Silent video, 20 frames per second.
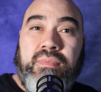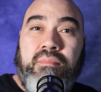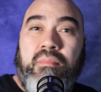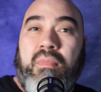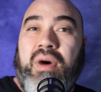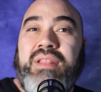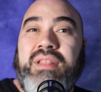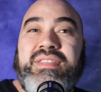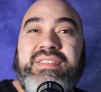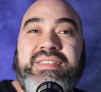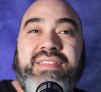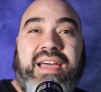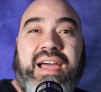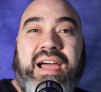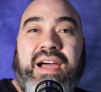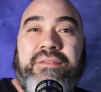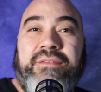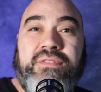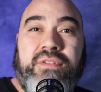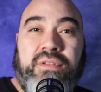Months
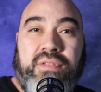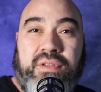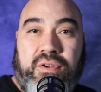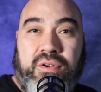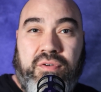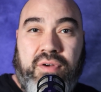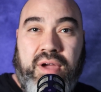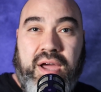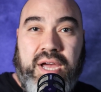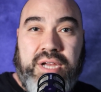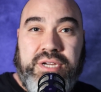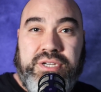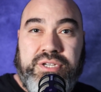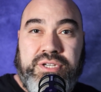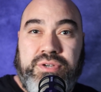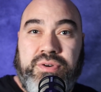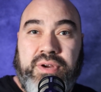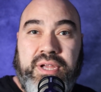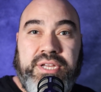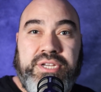after the crash,
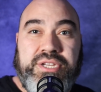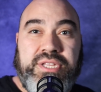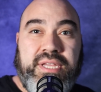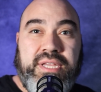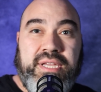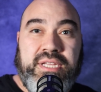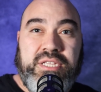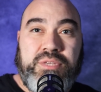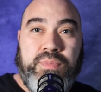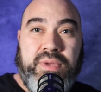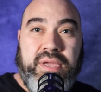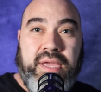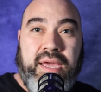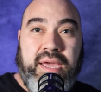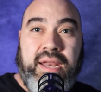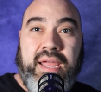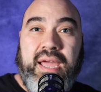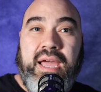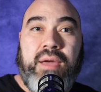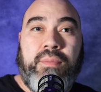strange things
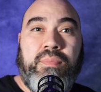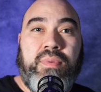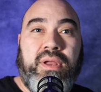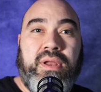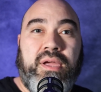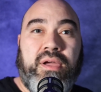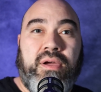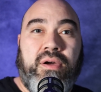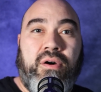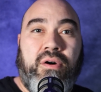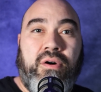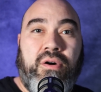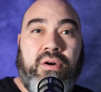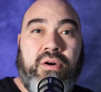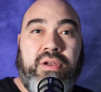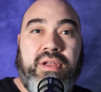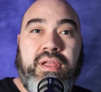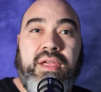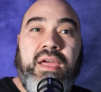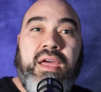began happening
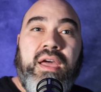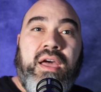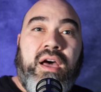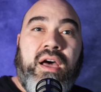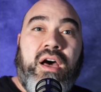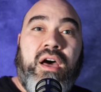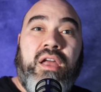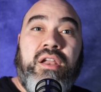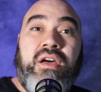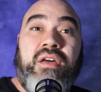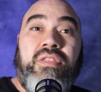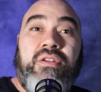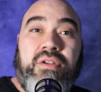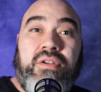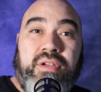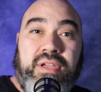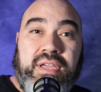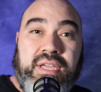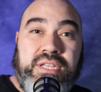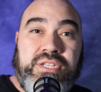on
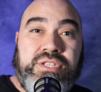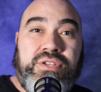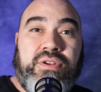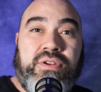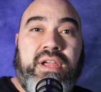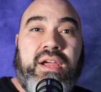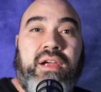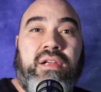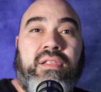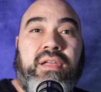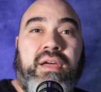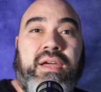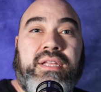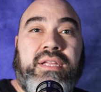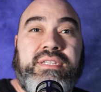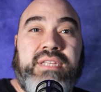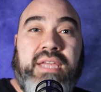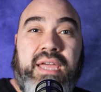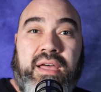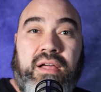another Eastern
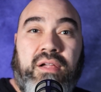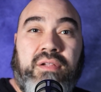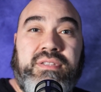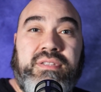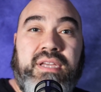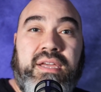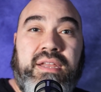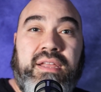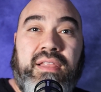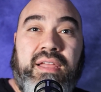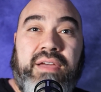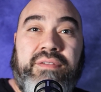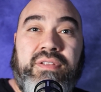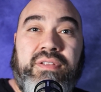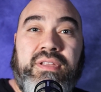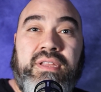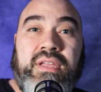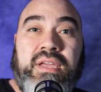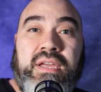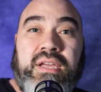Airlines
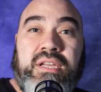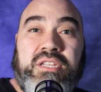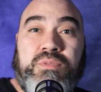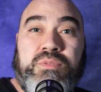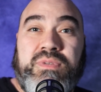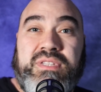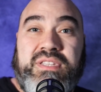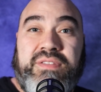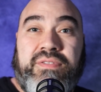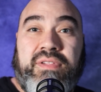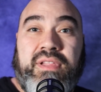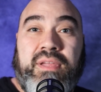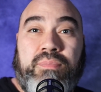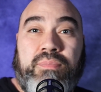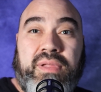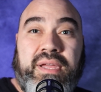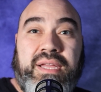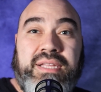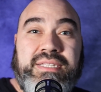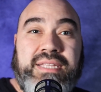L-1011, specifically
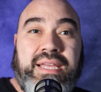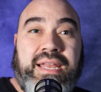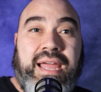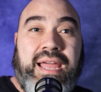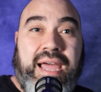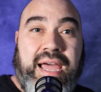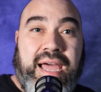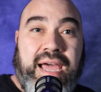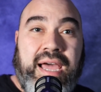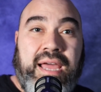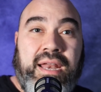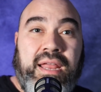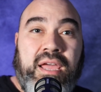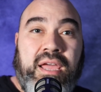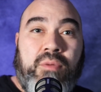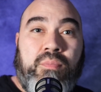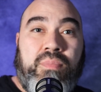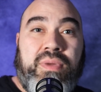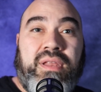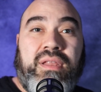planes that had
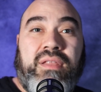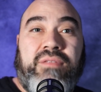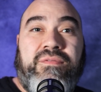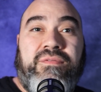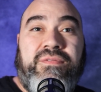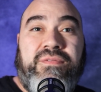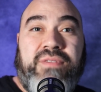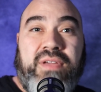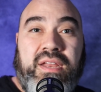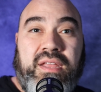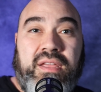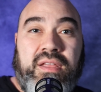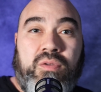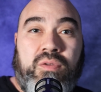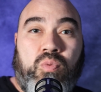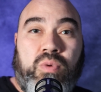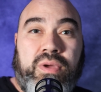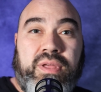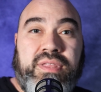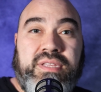been
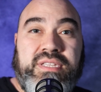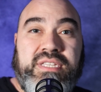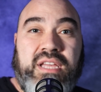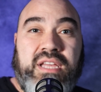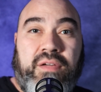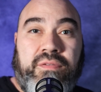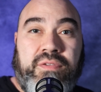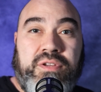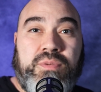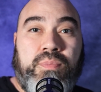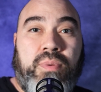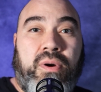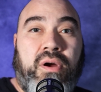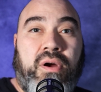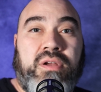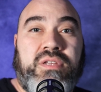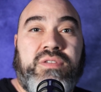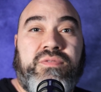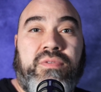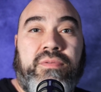fitted with salvage
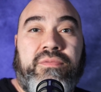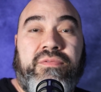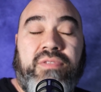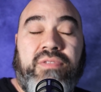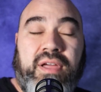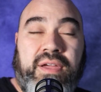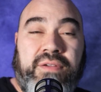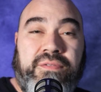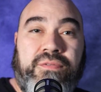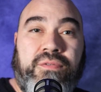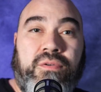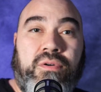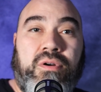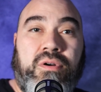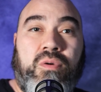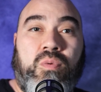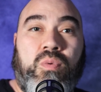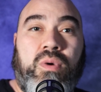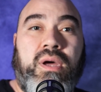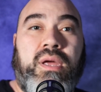parts from Flight
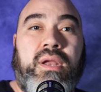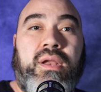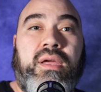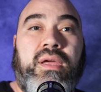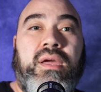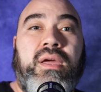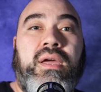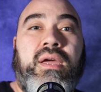401.